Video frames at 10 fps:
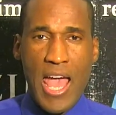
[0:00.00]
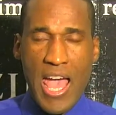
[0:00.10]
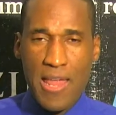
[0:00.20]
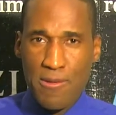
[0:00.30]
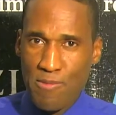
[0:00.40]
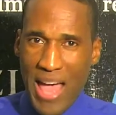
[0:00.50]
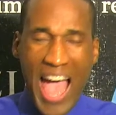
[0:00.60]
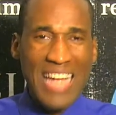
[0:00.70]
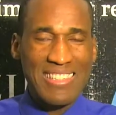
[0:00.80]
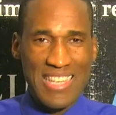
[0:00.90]
and
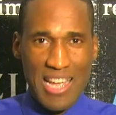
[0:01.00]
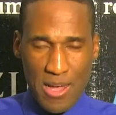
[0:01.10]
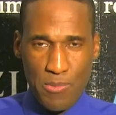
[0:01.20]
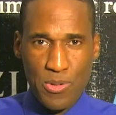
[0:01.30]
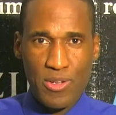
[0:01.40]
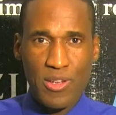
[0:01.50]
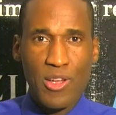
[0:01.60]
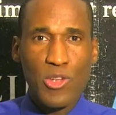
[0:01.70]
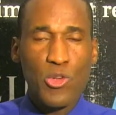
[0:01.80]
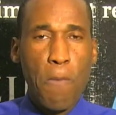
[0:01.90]
acting up
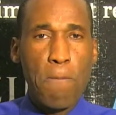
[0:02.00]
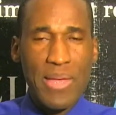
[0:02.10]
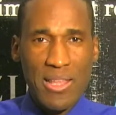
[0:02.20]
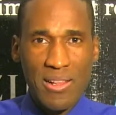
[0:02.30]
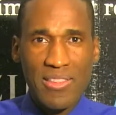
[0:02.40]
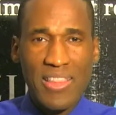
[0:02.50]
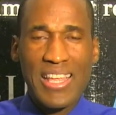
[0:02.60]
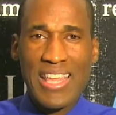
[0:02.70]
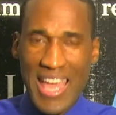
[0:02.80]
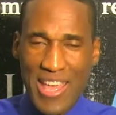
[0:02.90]
to build
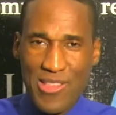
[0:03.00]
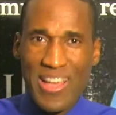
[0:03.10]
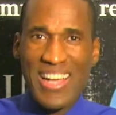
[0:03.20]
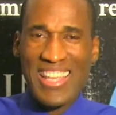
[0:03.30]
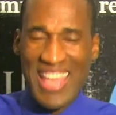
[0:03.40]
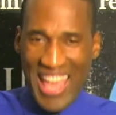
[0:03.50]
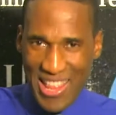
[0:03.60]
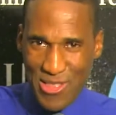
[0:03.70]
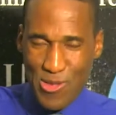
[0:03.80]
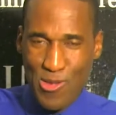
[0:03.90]
the case
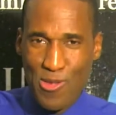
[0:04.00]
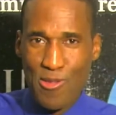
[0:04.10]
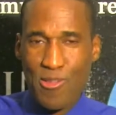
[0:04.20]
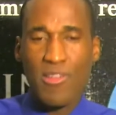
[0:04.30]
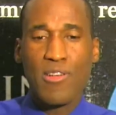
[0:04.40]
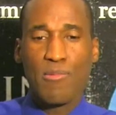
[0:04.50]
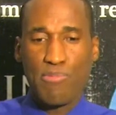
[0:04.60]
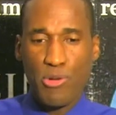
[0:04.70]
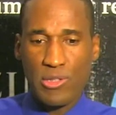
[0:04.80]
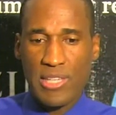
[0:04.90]
against
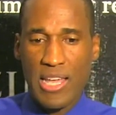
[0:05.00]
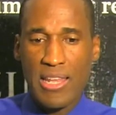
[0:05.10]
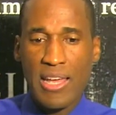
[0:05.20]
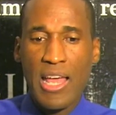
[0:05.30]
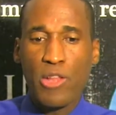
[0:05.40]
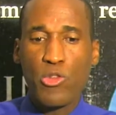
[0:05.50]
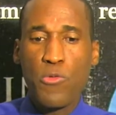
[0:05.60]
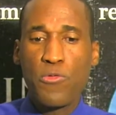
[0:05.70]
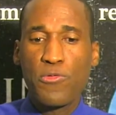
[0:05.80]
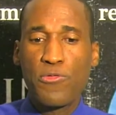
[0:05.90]
Putin
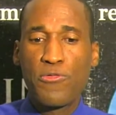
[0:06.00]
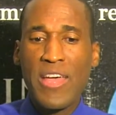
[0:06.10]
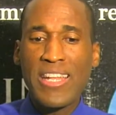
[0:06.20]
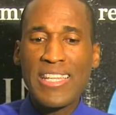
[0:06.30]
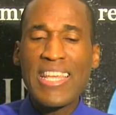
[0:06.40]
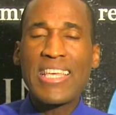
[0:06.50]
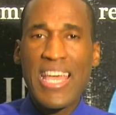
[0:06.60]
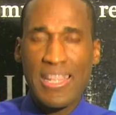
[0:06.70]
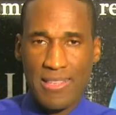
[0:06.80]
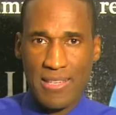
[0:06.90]
to
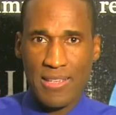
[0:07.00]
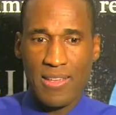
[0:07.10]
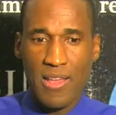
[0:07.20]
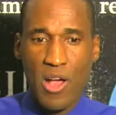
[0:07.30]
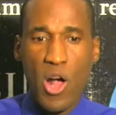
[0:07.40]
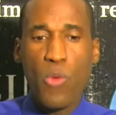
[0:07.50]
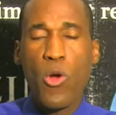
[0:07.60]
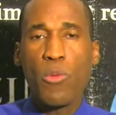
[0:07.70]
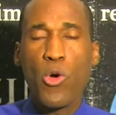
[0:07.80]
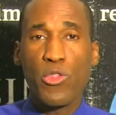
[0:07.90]
vindicate Oh,
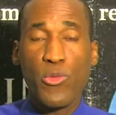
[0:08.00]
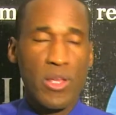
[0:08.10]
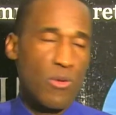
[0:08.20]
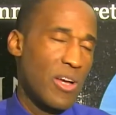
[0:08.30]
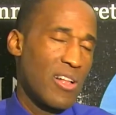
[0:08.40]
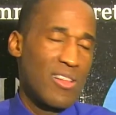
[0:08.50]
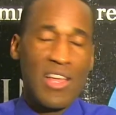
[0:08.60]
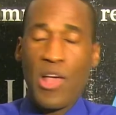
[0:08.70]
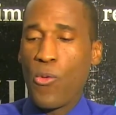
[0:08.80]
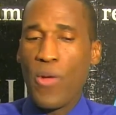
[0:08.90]
World War III.
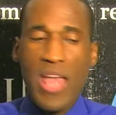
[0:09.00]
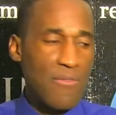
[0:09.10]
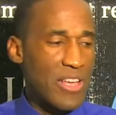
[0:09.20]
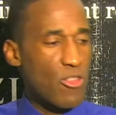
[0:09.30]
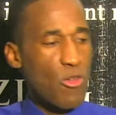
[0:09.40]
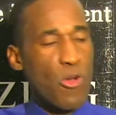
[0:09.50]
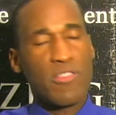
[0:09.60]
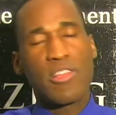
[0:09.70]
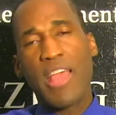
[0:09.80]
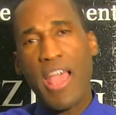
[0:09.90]
Well, we have
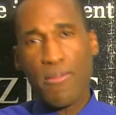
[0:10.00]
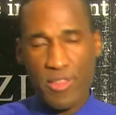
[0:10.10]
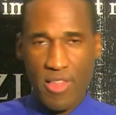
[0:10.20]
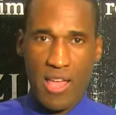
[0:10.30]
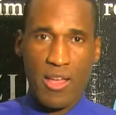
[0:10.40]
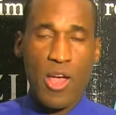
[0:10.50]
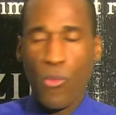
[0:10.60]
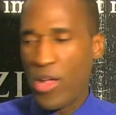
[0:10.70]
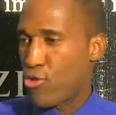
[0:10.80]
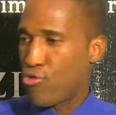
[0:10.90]
exhausted everything.
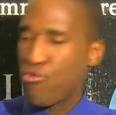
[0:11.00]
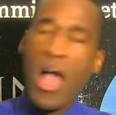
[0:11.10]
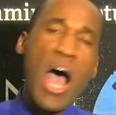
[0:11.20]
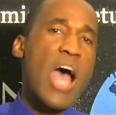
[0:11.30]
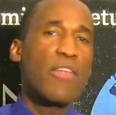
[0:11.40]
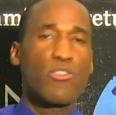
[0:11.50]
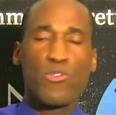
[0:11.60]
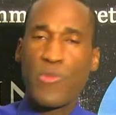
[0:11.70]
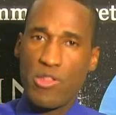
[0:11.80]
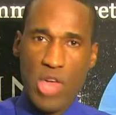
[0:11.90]
We tried
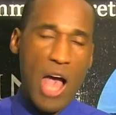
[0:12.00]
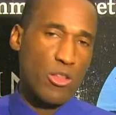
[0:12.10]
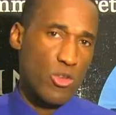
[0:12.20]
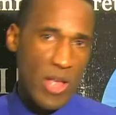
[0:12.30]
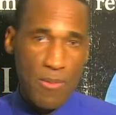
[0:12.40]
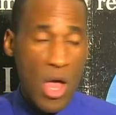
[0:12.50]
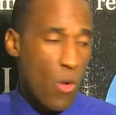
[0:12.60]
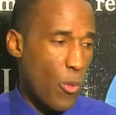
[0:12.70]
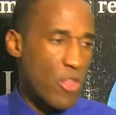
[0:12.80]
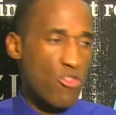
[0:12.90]
to reach out to him.
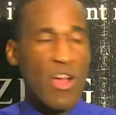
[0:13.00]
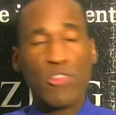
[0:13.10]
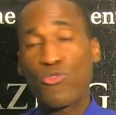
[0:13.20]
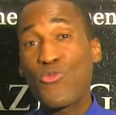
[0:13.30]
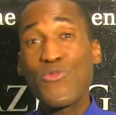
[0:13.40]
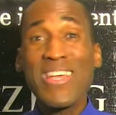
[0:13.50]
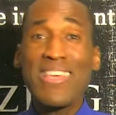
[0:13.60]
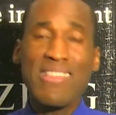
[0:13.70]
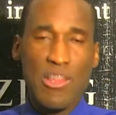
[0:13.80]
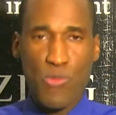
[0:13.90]
We tried to
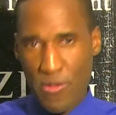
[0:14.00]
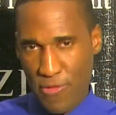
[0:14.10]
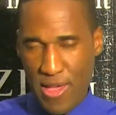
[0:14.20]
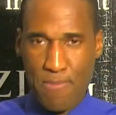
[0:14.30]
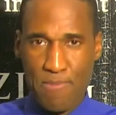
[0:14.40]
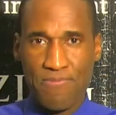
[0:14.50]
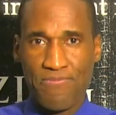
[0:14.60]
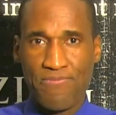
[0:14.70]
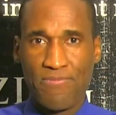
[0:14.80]
reason with him,